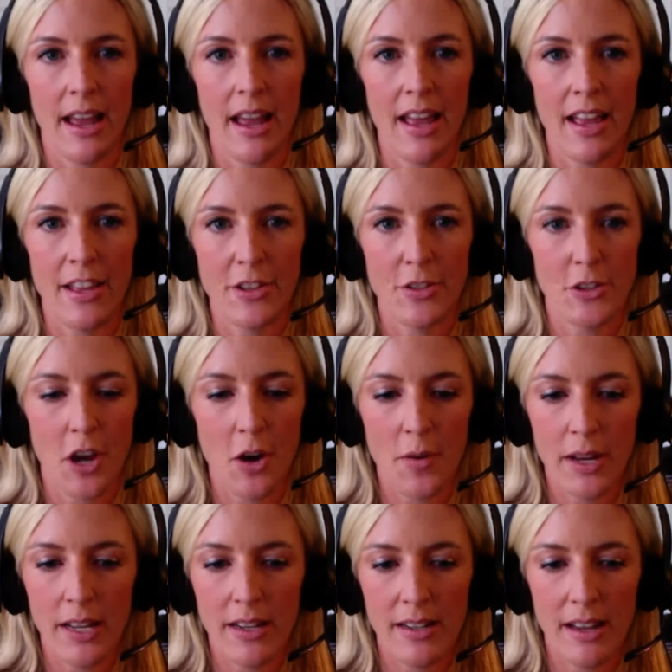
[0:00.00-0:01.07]
and you go
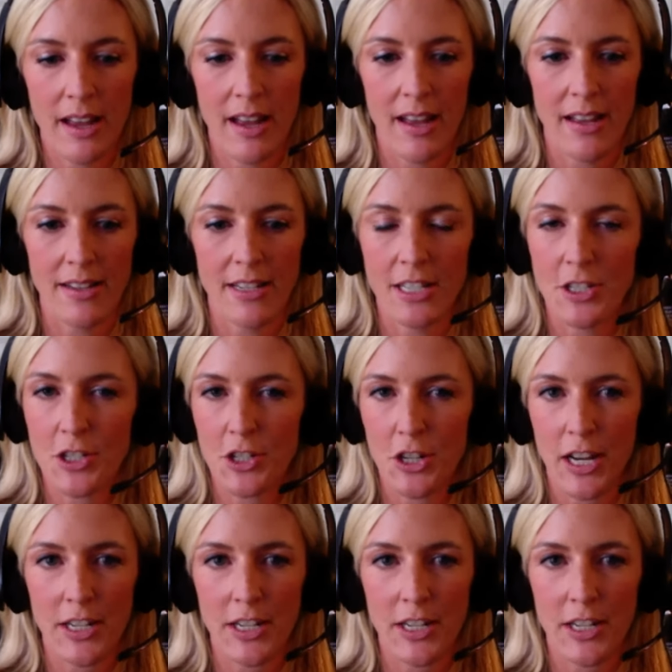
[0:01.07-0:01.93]
in and into your